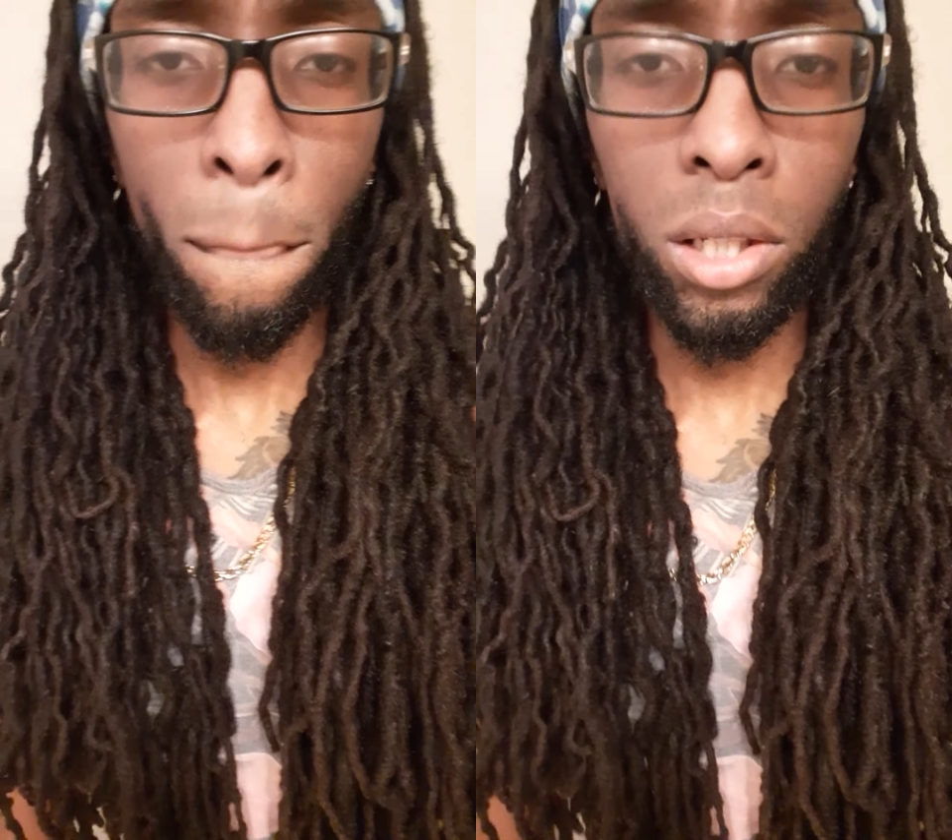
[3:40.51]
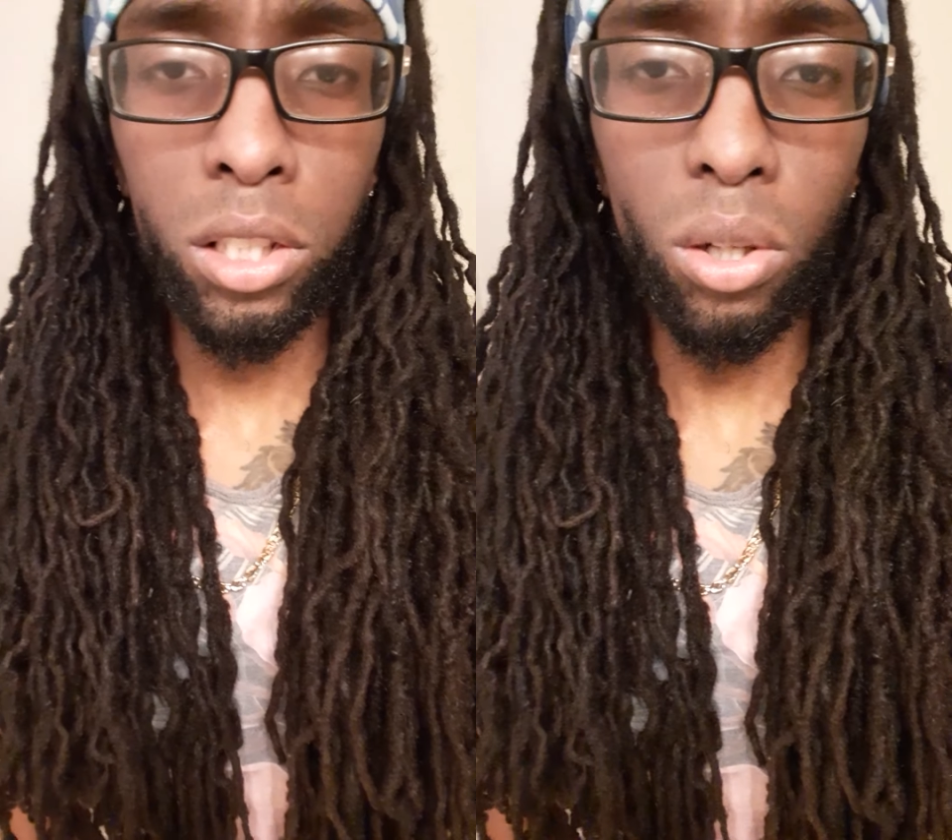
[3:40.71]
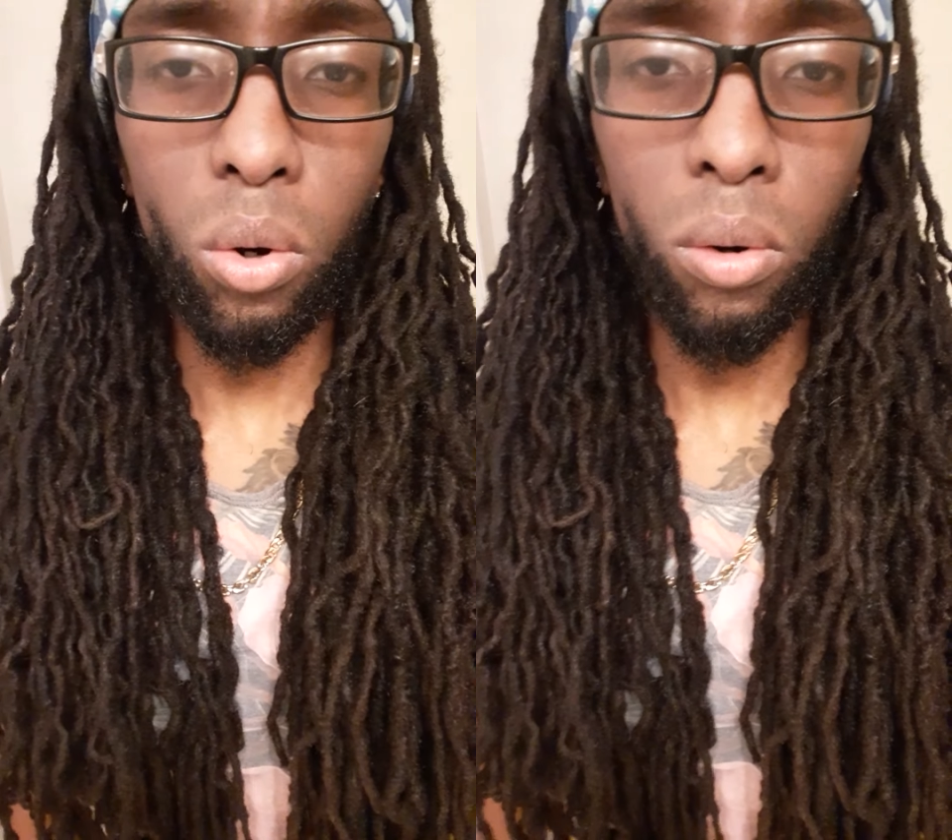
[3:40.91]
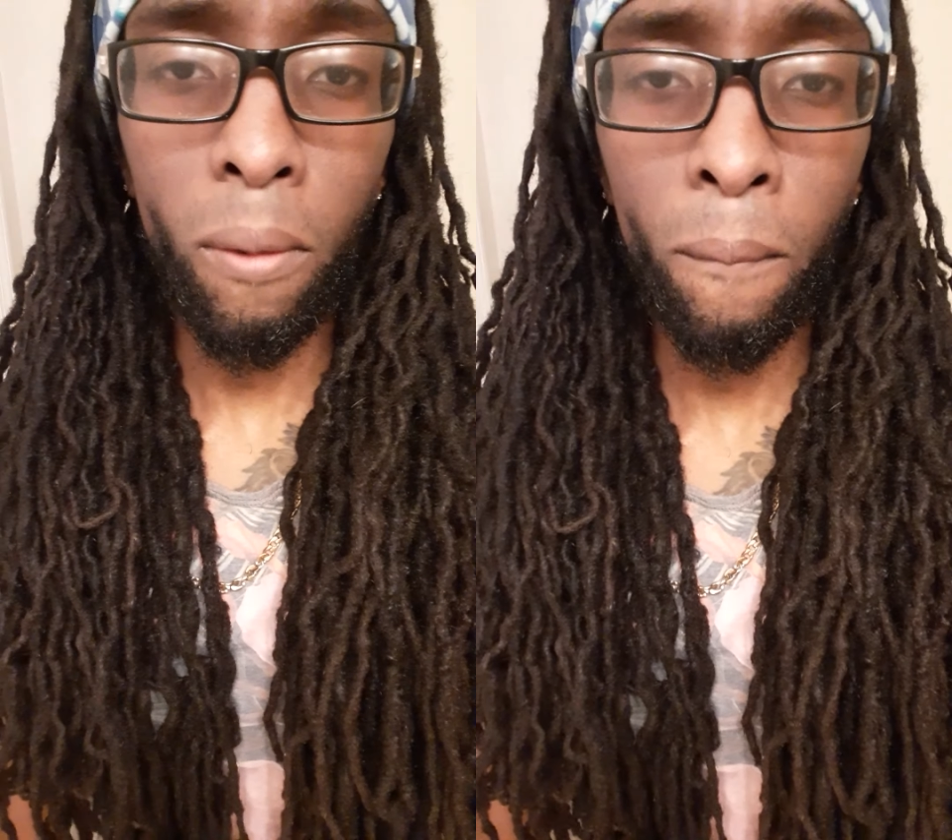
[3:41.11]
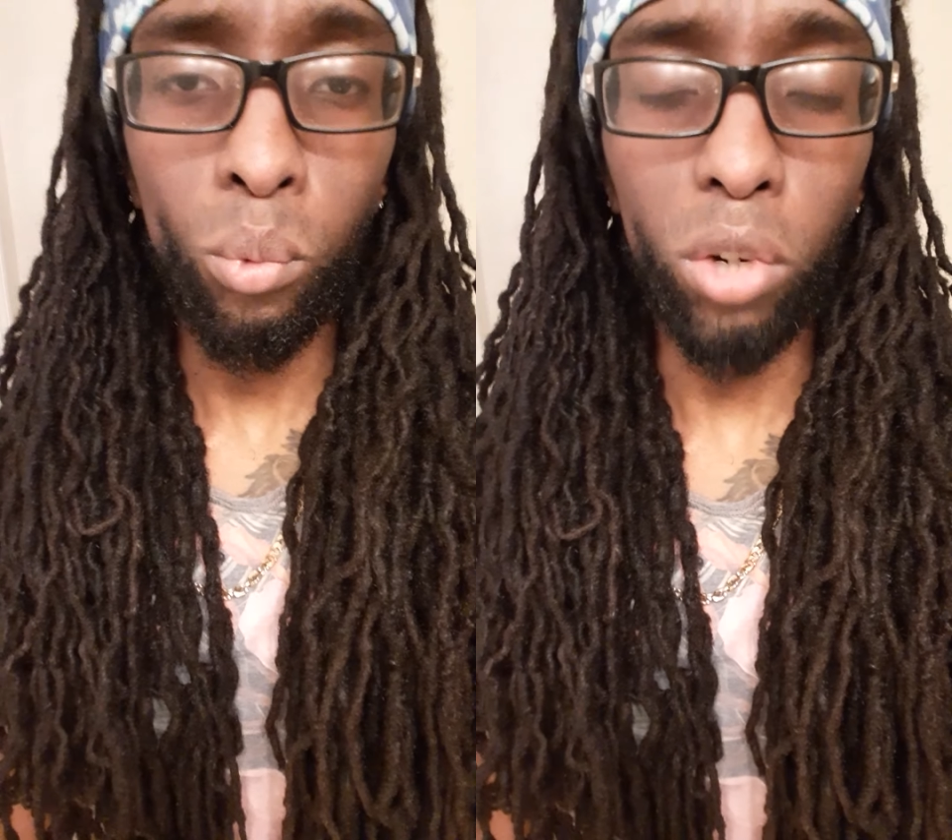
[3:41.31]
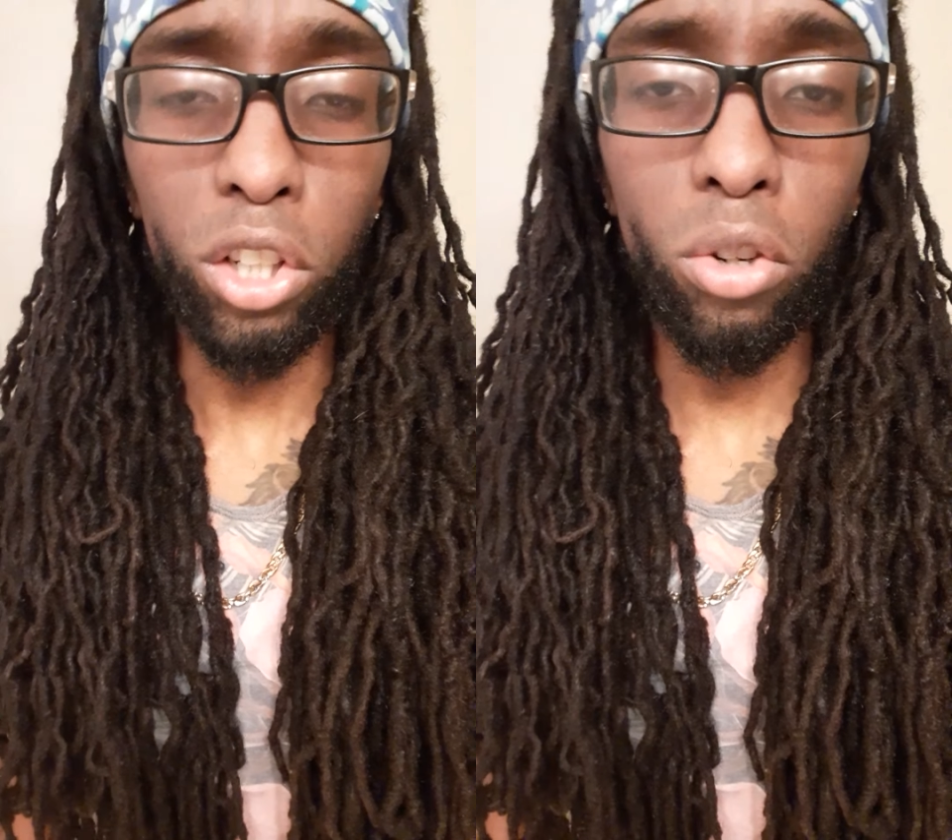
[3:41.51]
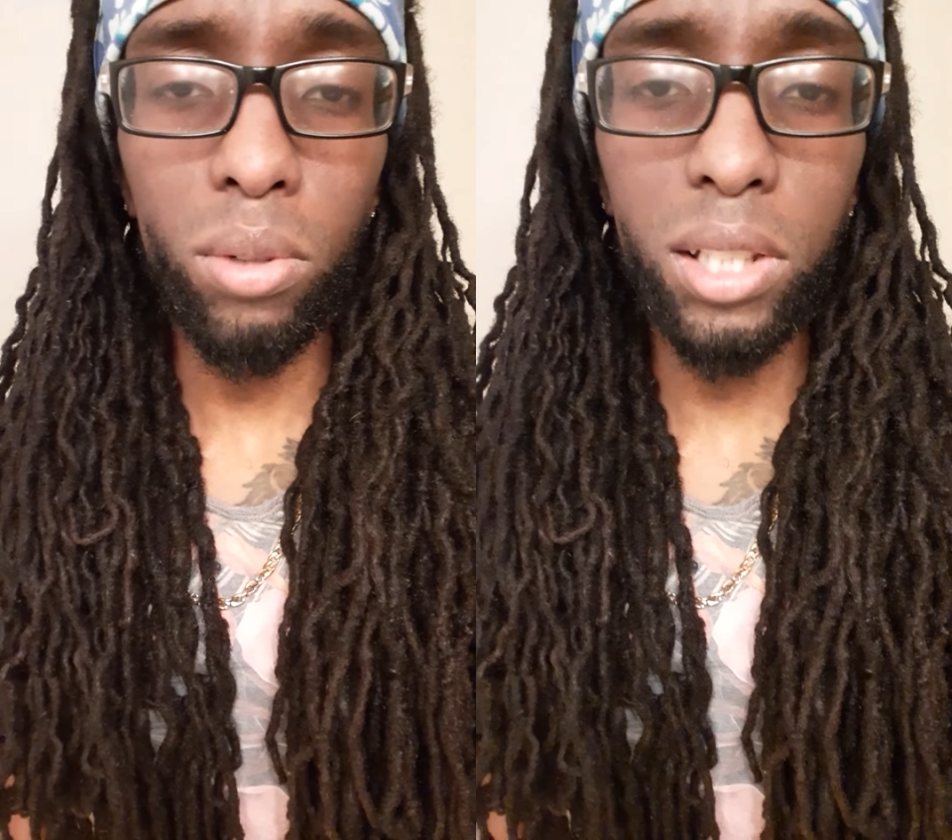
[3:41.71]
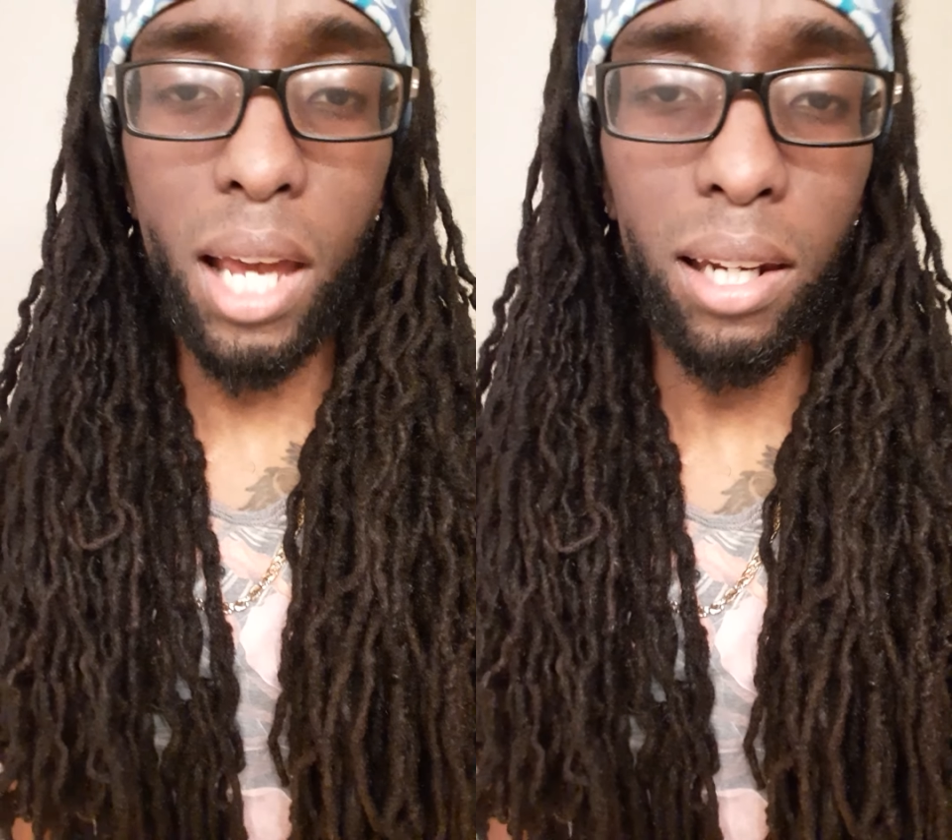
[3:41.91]
So when you're
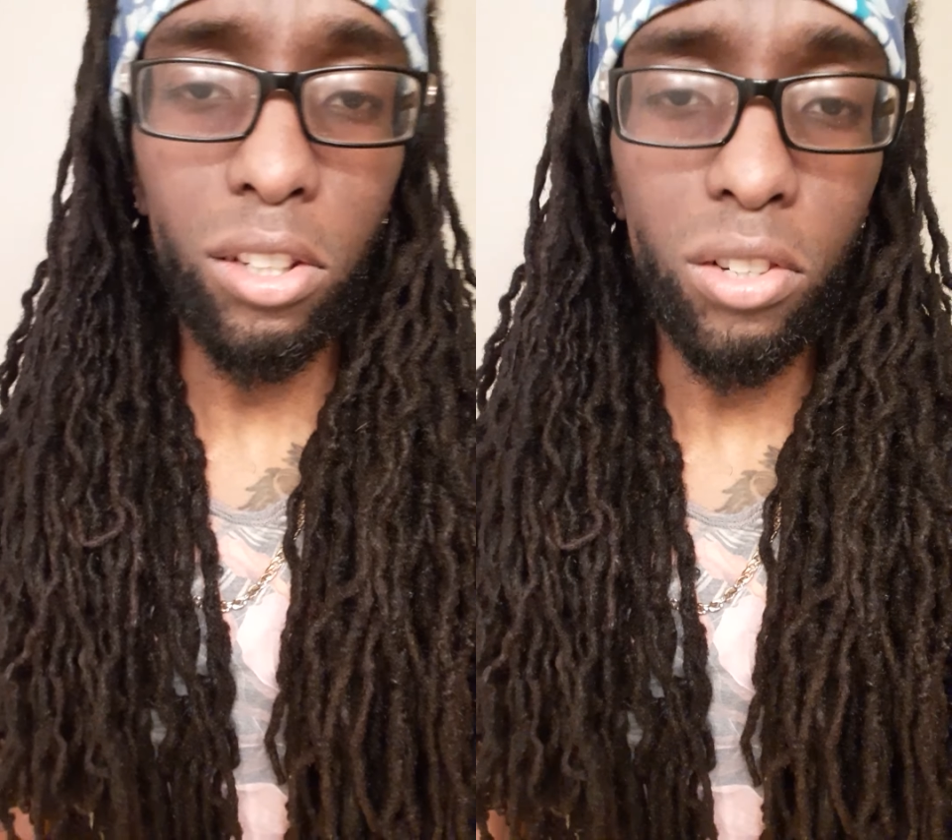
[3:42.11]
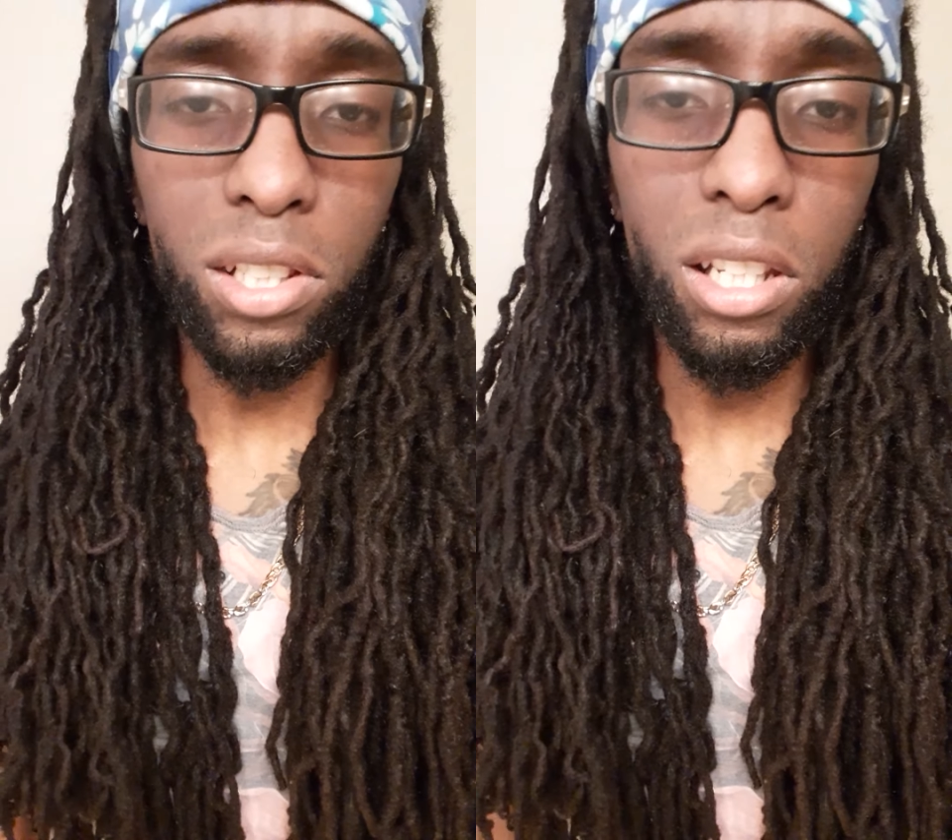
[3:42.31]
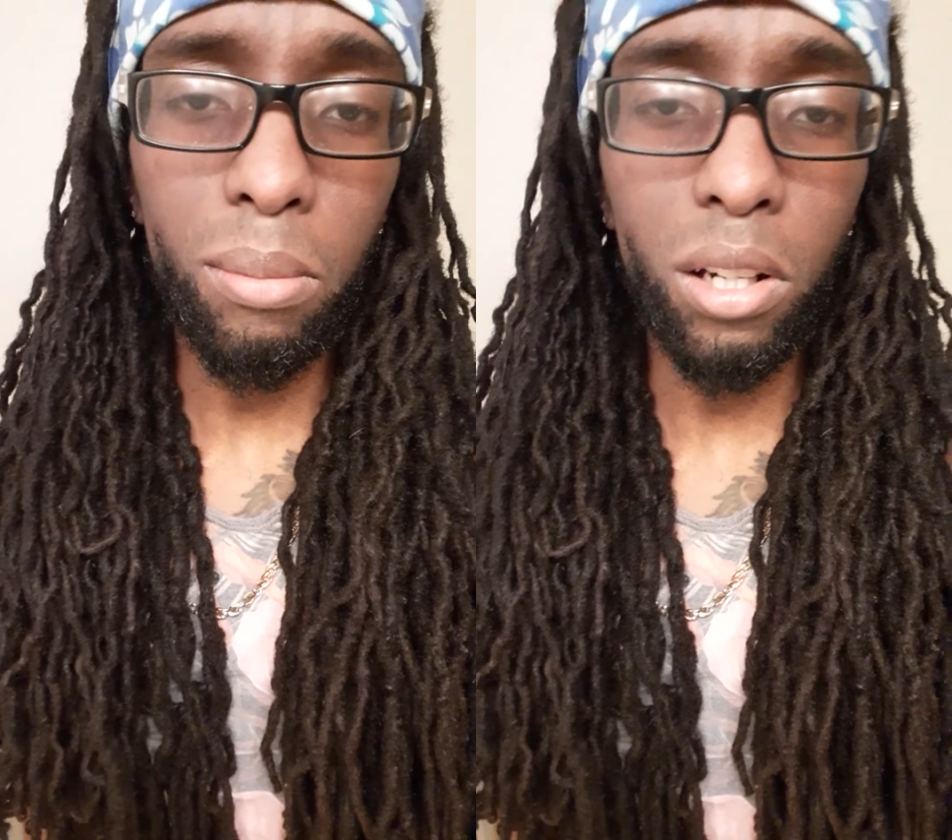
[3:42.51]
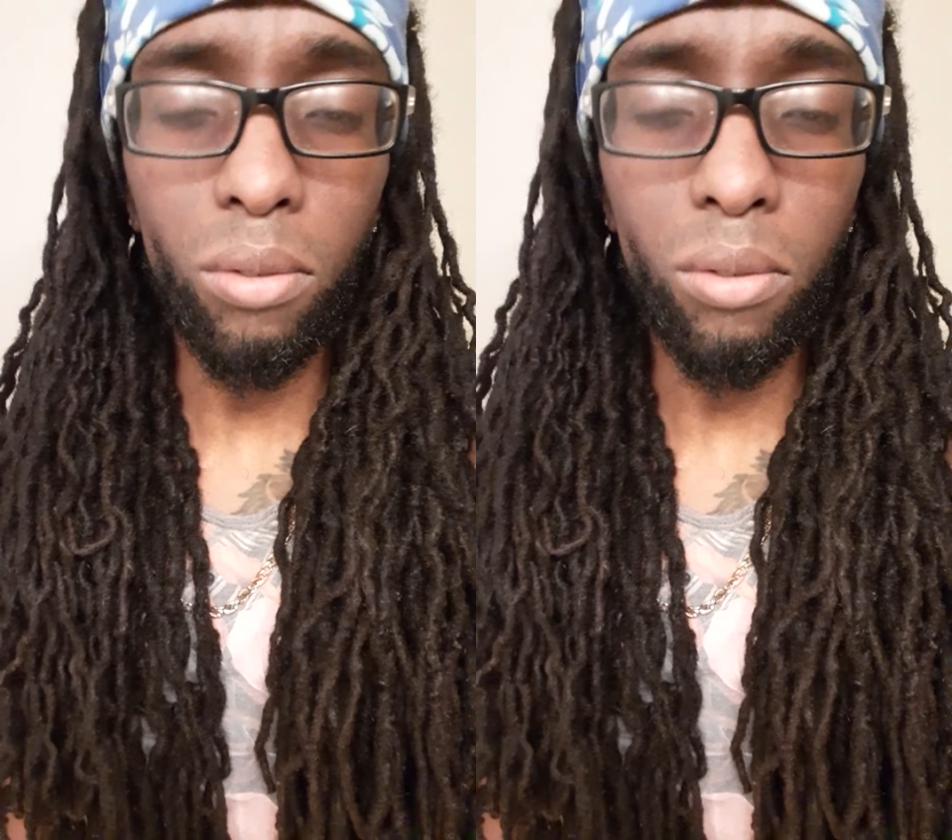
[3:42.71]
retaining your semen,